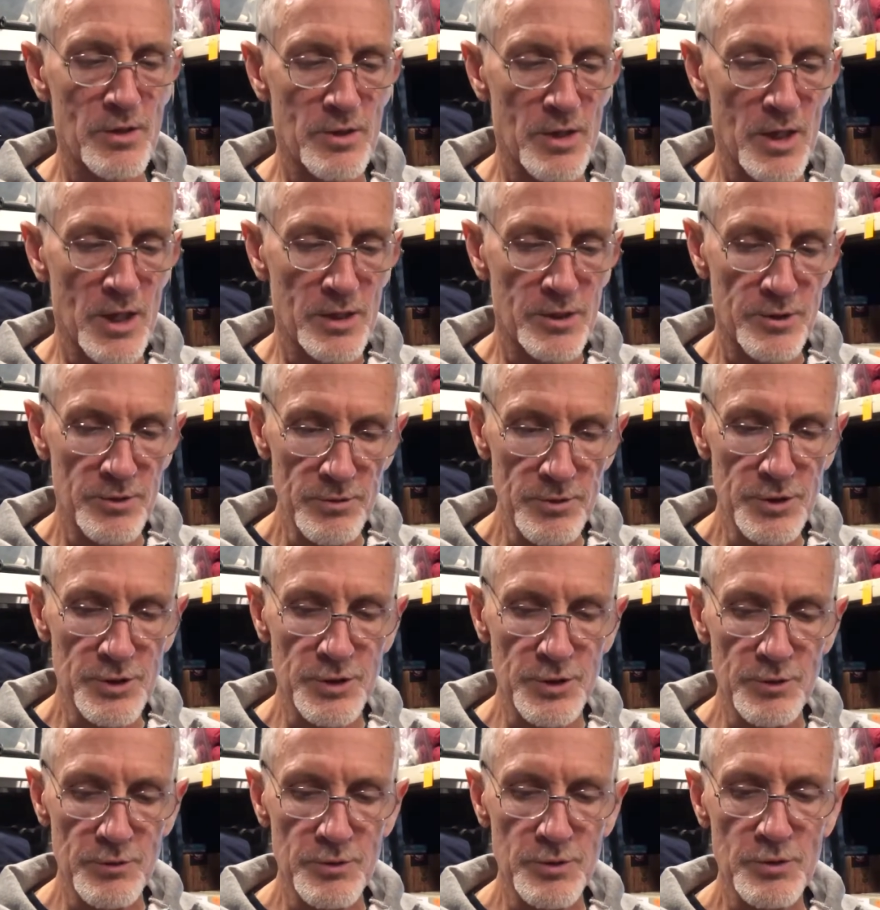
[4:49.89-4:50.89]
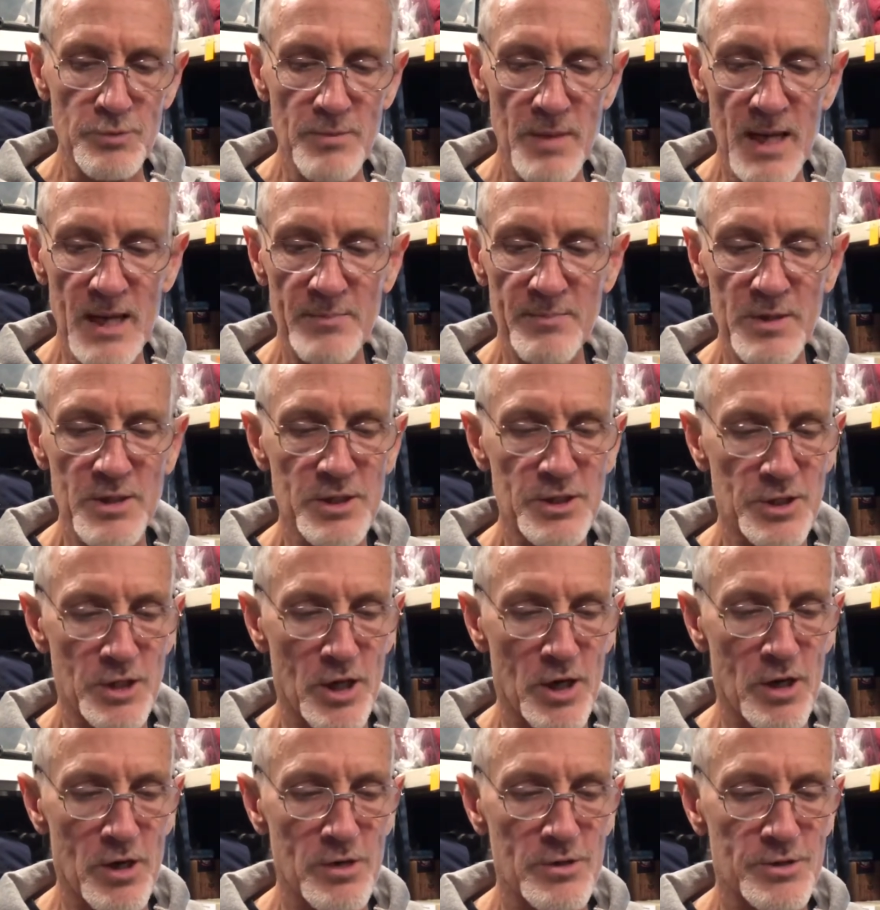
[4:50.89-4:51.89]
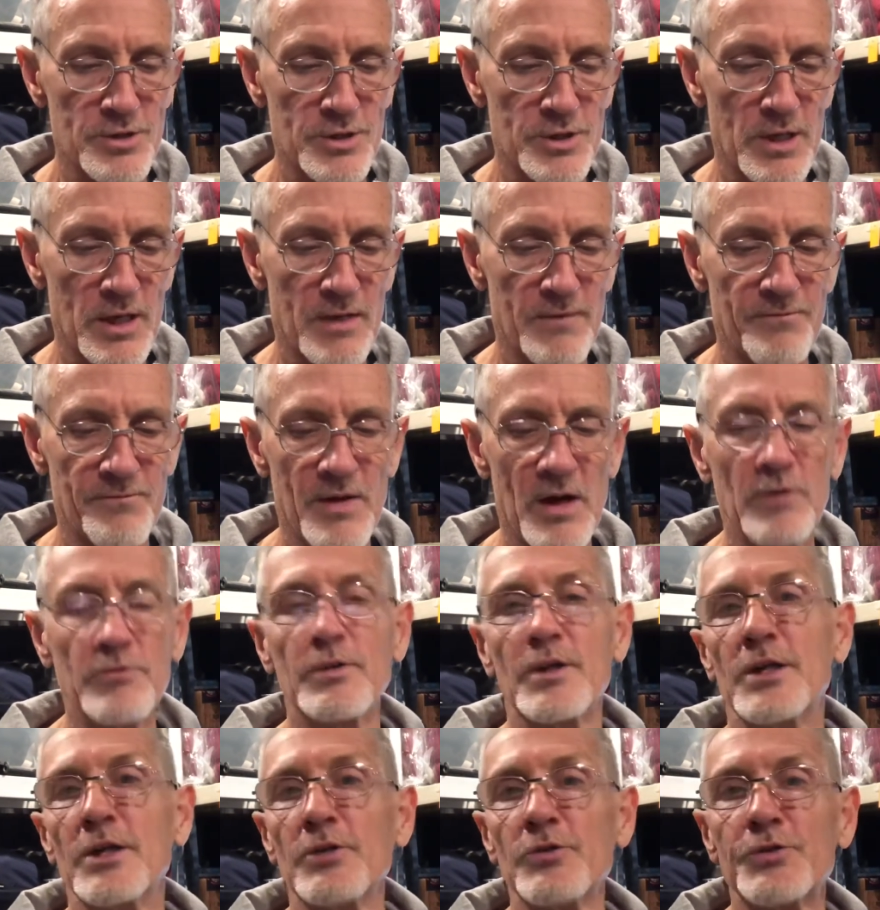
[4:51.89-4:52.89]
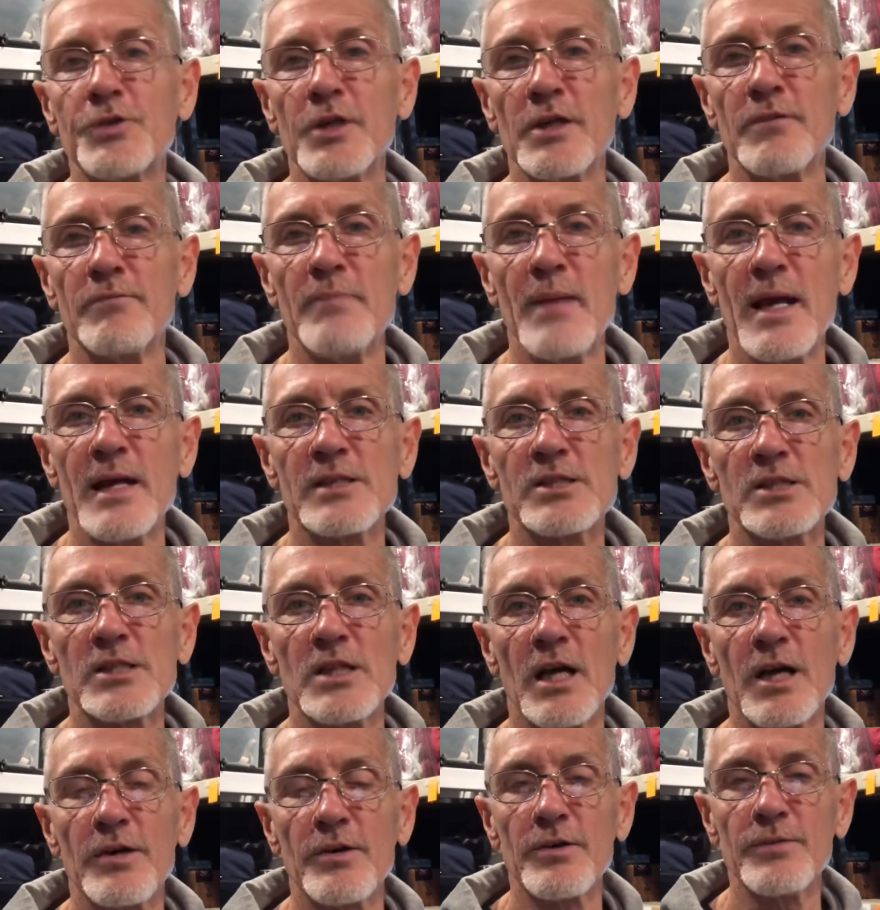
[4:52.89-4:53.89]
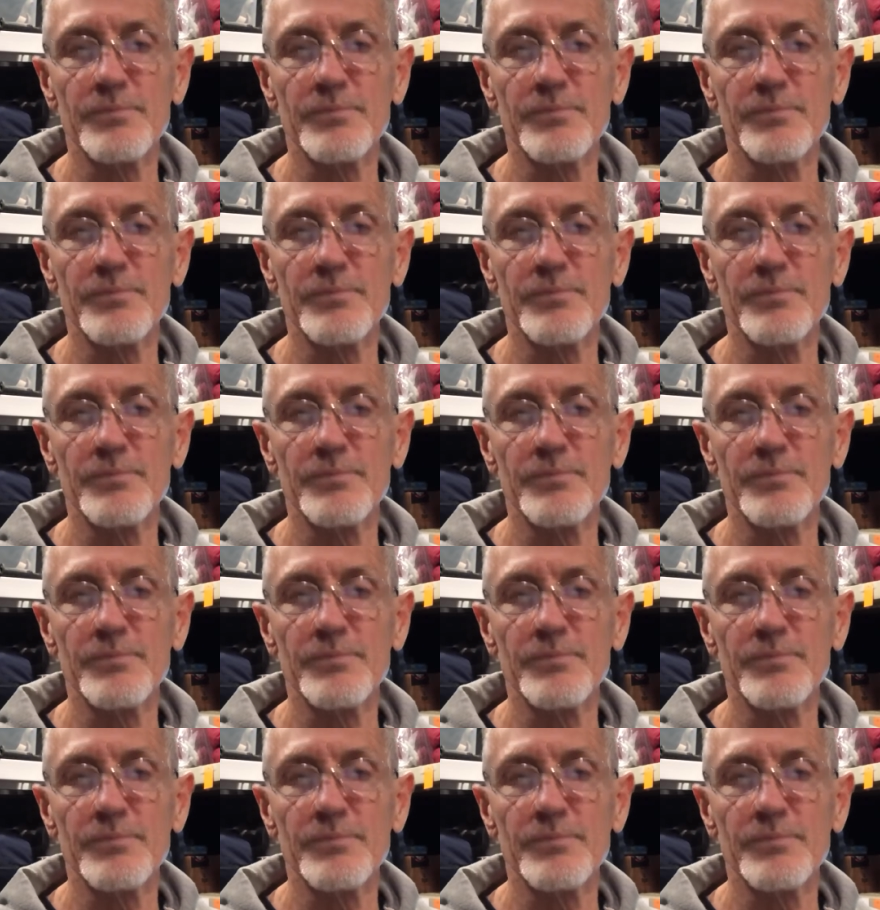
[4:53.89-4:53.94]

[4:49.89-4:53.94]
and you shoot, you may be charged and found guilty of manslaughter.